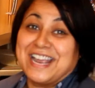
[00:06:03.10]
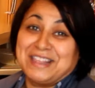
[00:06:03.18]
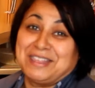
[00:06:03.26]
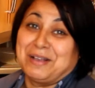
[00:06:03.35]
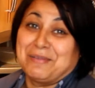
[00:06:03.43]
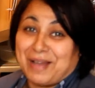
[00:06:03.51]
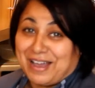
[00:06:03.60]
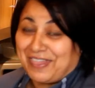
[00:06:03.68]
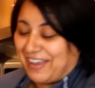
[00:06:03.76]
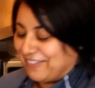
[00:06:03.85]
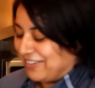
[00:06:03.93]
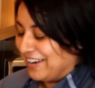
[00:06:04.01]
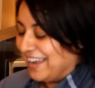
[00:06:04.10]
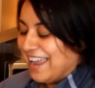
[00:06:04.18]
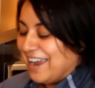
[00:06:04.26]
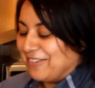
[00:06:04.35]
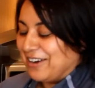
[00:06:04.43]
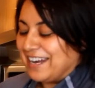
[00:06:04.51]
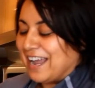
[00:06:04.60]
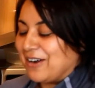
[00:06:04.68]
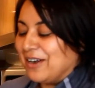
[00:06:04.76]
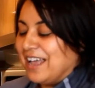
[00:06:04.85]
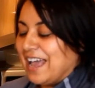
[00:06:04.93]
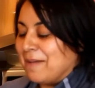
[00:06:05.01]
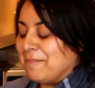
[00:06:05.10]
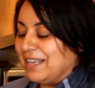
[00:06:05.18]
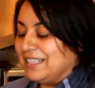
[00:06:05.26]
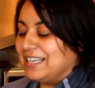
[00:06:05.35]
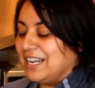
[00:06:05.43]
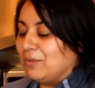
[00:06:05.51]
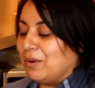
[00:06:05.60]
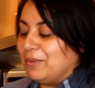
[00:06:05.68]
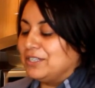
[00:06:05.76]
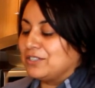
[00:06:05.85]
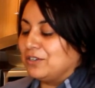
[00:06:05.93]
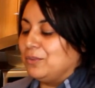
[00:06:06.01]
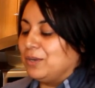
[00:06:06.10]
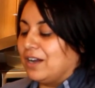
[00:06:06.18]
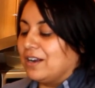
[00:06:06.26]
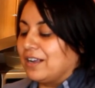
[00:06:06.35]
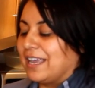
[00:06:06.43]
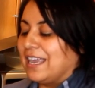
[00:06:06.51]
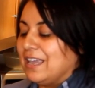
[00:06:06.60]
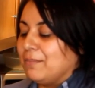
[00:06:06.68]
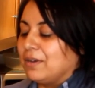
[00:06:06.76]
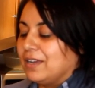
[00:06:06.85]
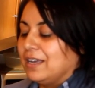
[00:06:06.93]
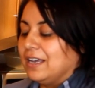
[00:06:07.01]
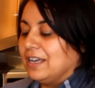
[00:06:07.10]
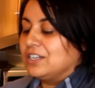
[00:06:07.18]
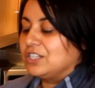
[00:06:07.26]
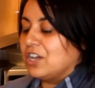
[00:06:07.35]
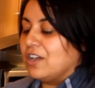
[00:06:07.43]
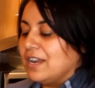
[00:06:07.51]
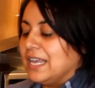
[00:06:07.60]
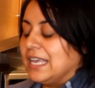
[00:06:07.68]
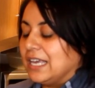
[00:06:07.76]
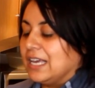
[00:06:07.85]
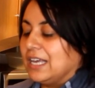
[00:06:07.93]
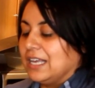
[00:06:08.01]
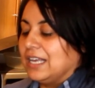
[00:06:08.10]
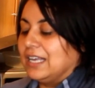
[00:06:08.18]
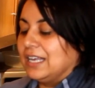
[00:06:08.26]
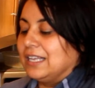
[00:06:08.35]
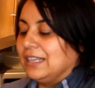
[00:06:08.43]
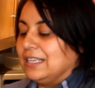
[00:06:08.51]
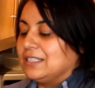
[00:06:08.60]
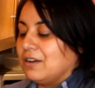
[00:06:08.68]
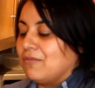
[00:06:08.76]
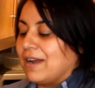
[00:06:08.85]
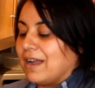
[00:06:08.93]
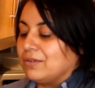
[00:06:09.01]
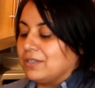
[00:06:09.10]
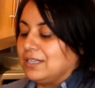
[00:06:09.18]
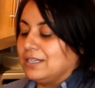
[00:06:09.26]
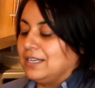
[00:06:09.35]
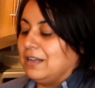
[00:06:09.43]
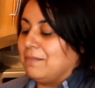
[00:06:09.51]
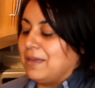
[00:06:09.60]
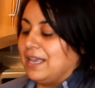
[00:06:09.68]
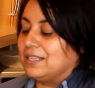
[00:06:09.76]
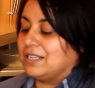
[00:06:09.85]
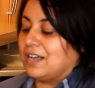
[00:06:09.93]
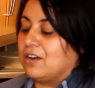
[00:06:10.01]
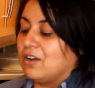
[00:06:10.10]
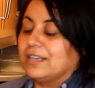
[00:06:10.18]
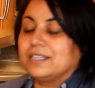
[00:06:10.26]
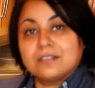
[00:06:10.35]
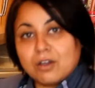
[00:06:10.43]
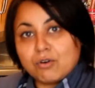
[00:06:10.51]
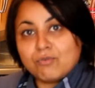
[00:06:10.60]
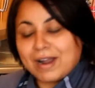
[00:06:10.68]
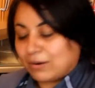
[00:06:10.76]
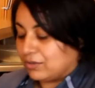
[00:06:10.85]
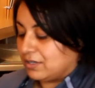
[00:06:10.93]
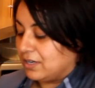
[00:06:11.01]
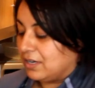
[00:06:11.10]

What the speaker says: anything about that right now. And basically what we do, we kind of keep turning this around till it makes a nice round,